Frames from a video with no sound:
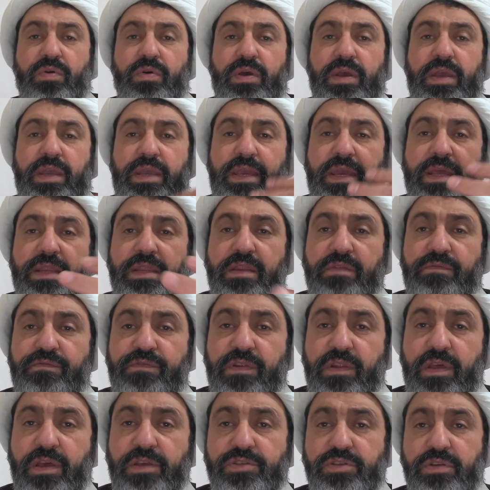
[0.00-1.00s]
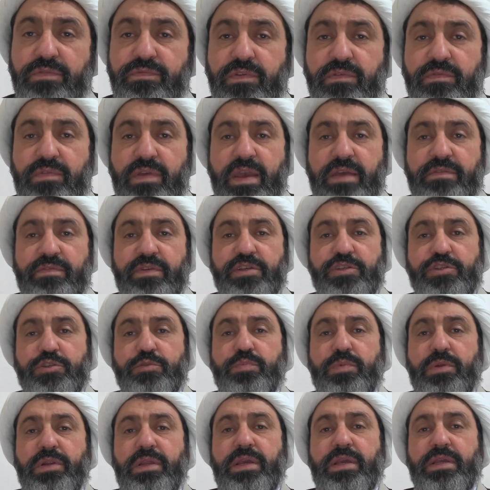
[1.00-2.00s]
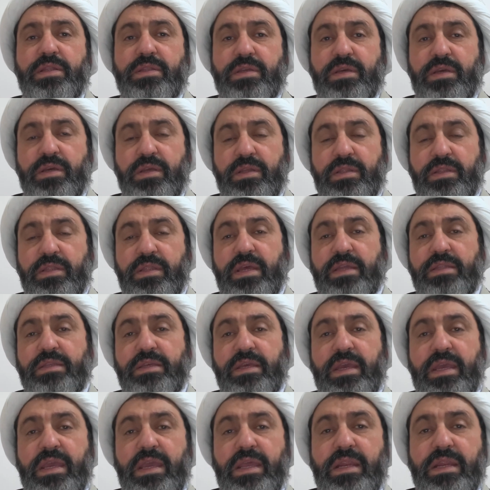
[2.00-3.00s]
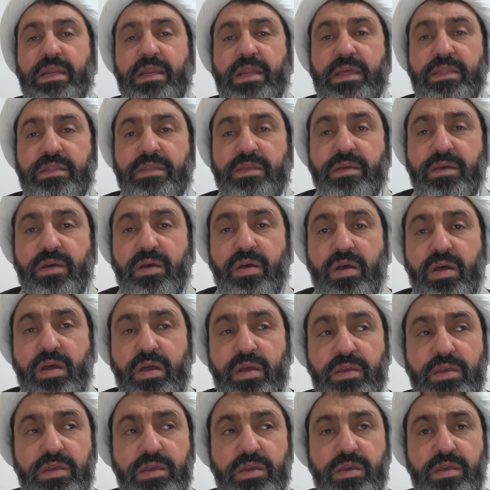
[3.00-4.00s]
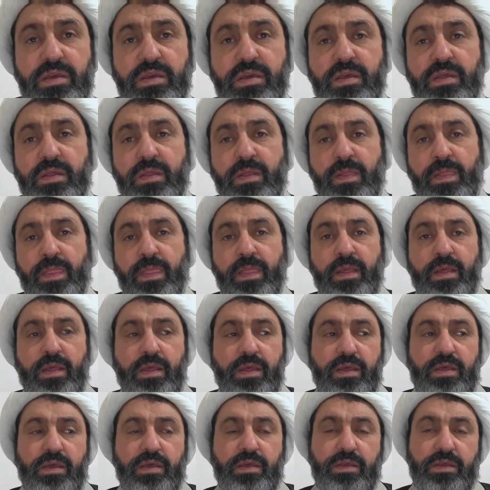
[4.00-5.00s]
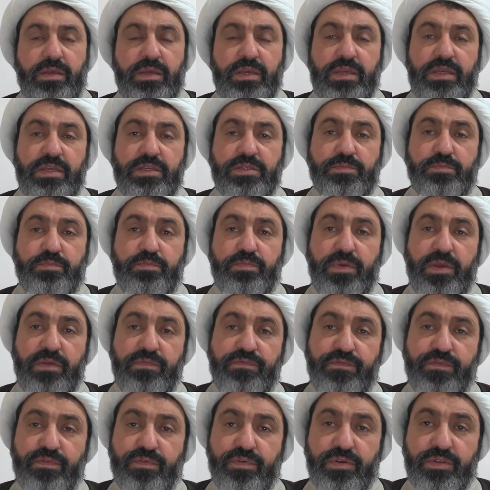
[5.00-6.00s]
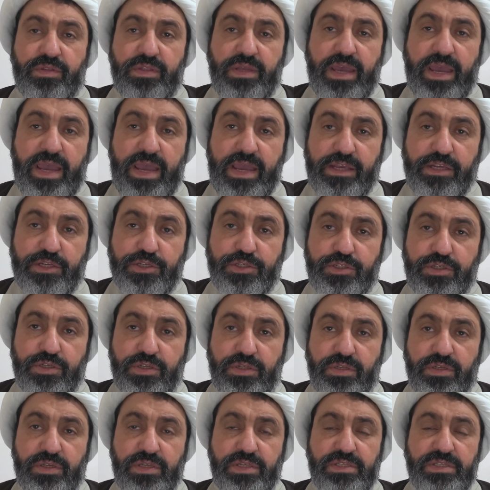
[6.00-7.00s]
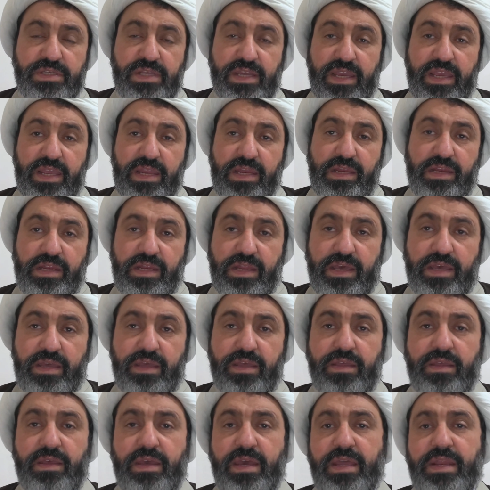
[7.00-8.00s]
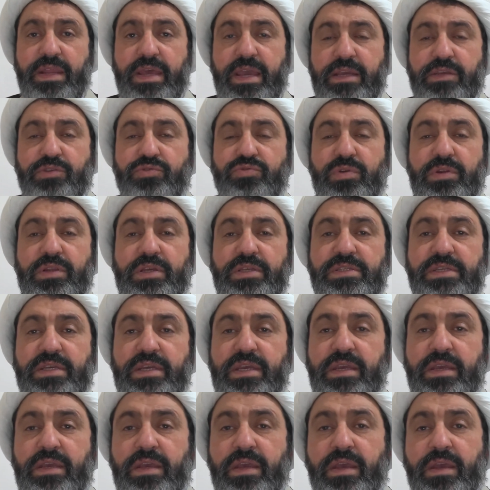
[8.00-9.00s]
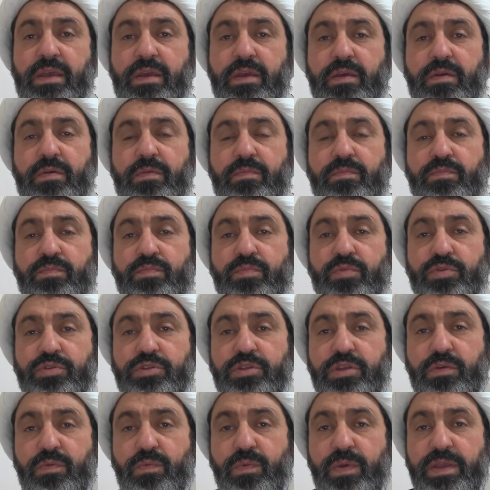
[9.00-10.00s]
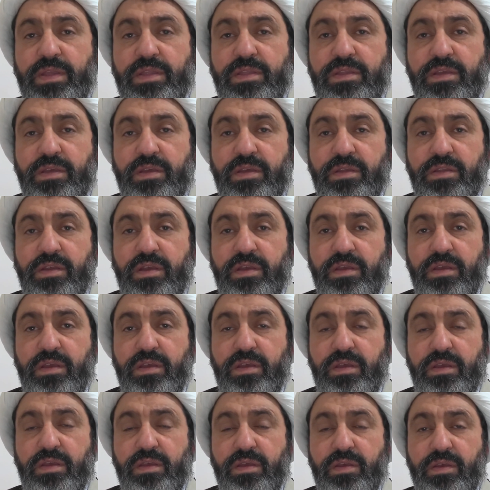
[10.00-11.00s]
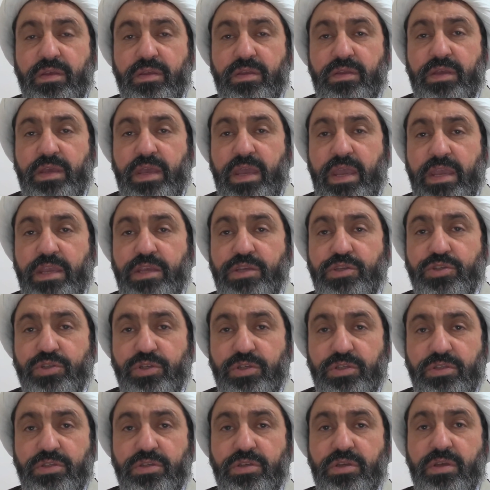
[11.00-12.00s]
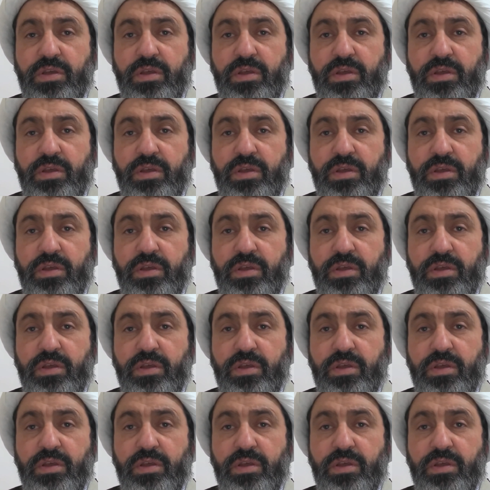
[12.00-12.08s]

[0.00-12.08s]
Again, in philosophy, we have explained that illat gha'i is before the action, is illa, and actually is motivating the agent.